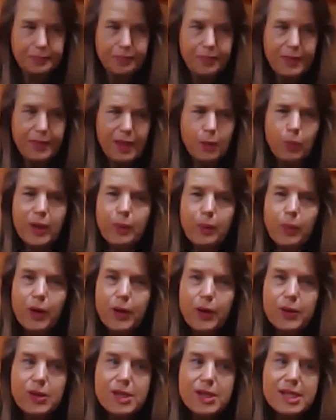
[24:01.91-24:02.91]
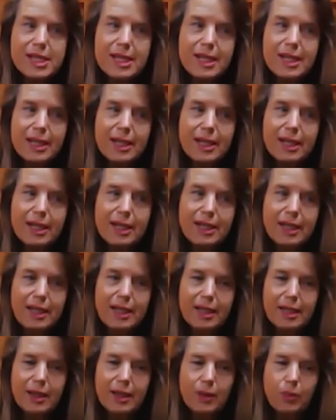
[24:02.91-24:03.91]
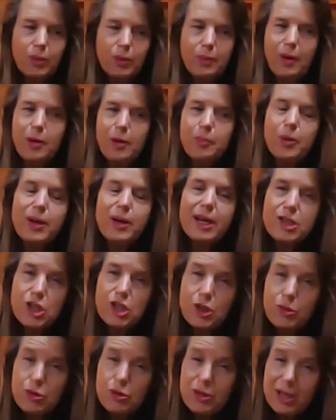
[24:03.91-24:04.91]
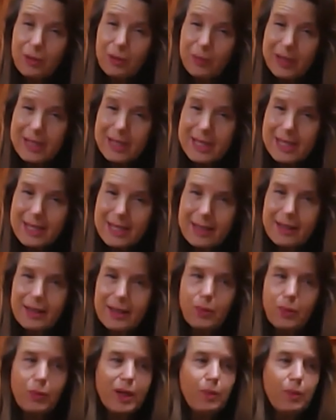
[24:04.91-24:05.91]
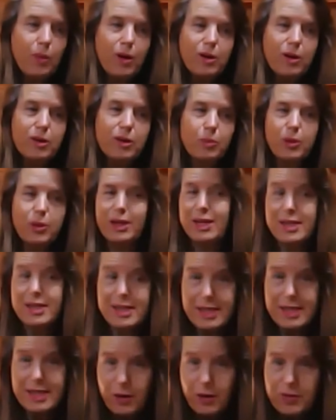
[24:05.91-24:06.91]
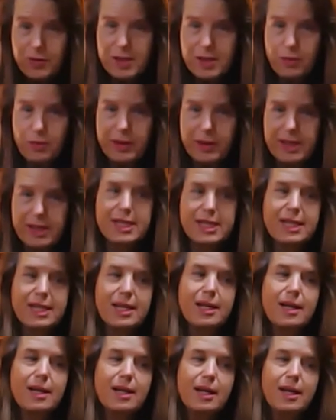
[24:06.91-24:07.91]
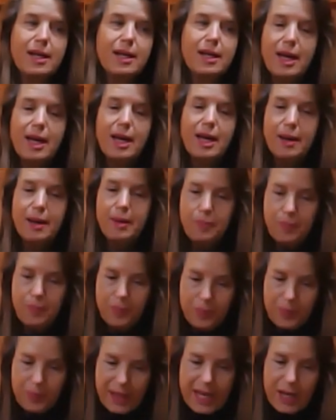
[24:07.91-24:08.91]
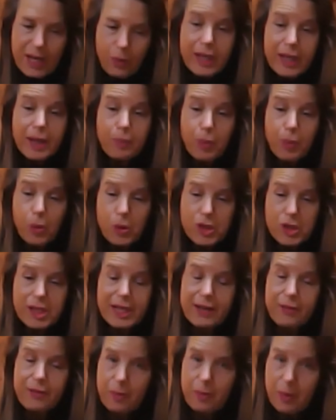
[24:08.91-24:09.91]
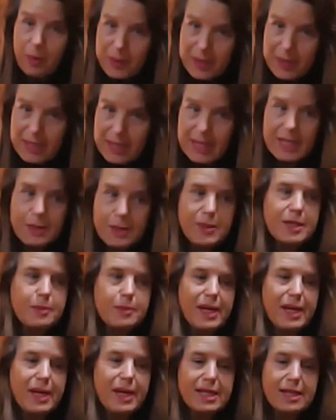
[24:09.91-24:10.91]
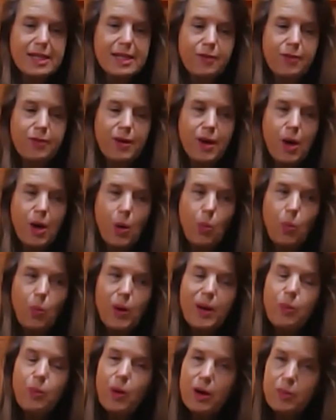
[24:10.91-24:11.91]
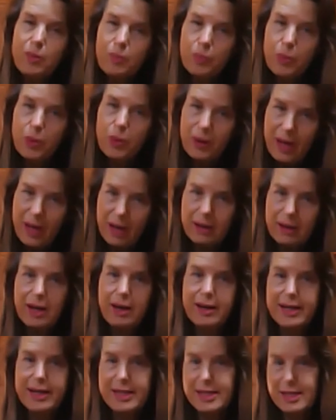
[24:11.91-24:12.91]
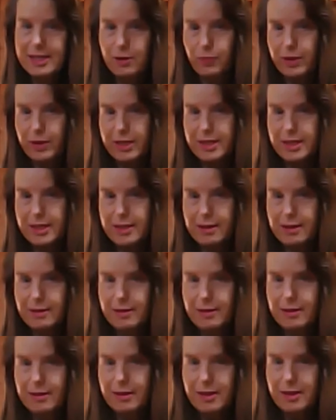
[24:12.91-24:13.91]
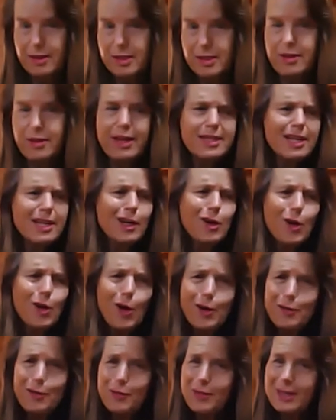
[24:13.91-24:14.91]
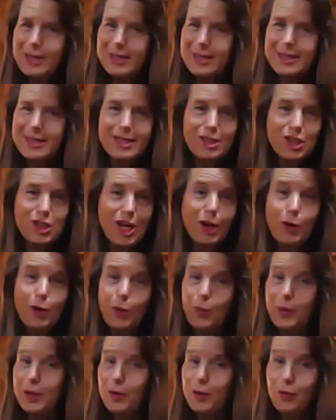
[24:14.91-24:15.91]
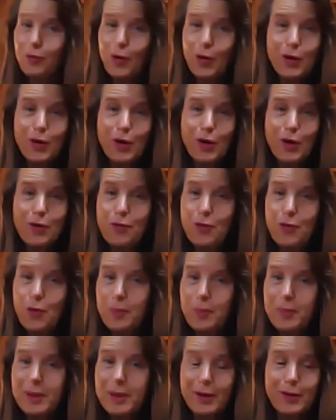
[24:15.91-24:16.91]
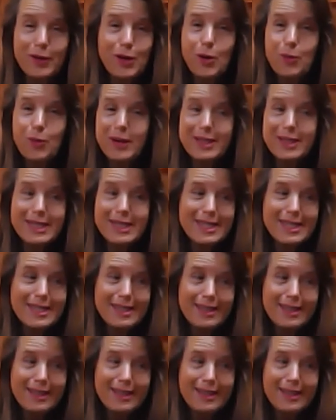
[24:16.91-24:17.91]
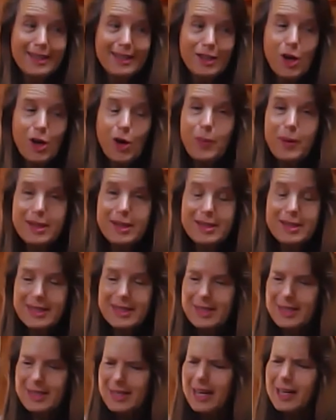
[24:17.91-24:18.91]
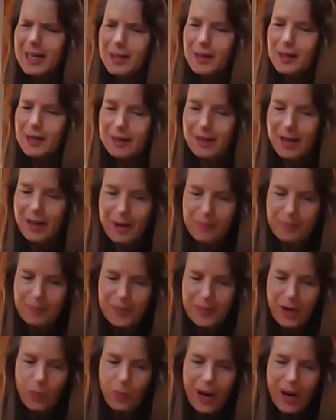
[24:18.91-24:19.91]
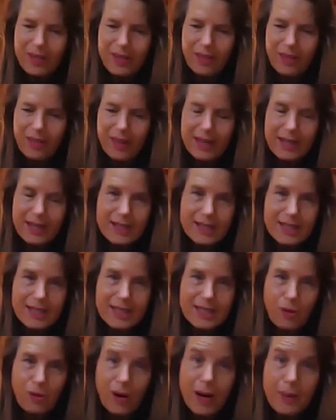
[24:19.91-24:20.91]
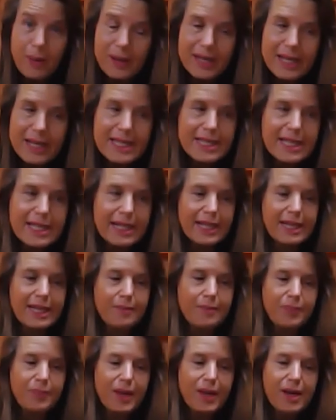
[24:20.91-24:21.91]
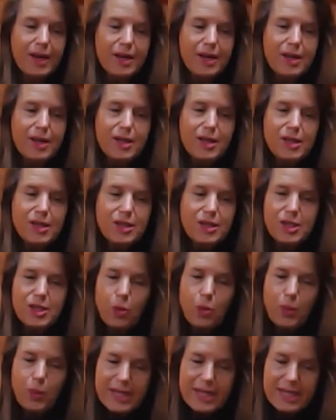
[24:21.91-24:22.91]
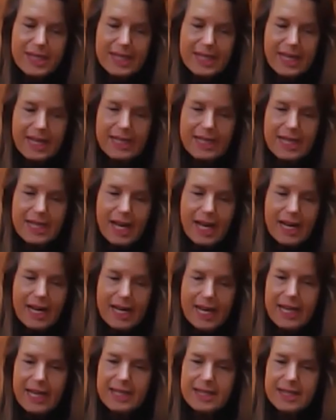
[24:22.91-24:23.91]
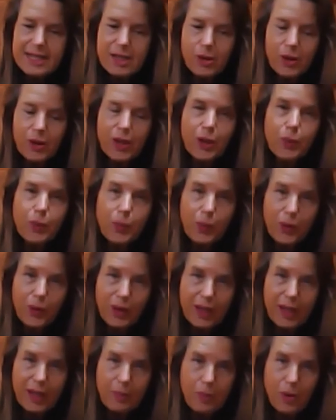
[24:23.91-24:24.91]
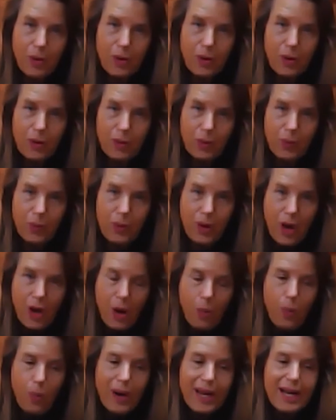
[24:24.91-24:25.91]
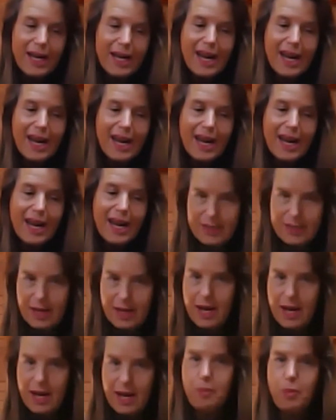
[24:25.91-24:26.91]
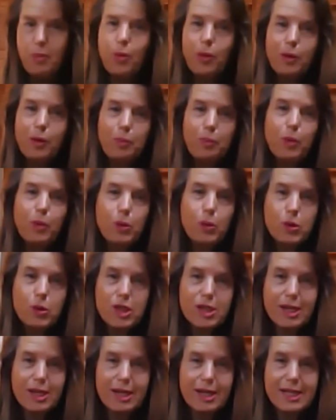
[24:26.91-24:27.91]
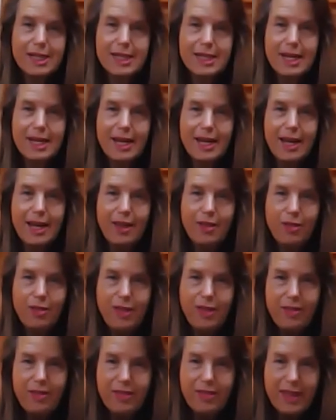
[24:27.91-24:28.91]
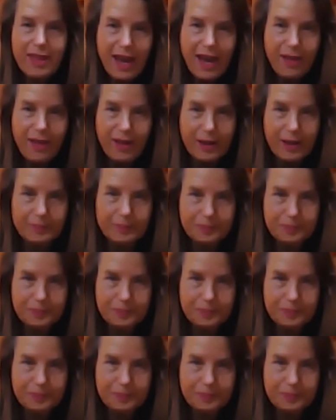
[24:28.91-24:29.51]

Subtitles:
we won't put our children at risk. We won't put ourselves at risk. Equally importantly, from a business perspective, we won't put our clients at risk. So that's a lot of things to juggle when you've got no formula and no one's done it in a way that they can describe it easily. So we said, let's look at a working model where none of us are more important than the other.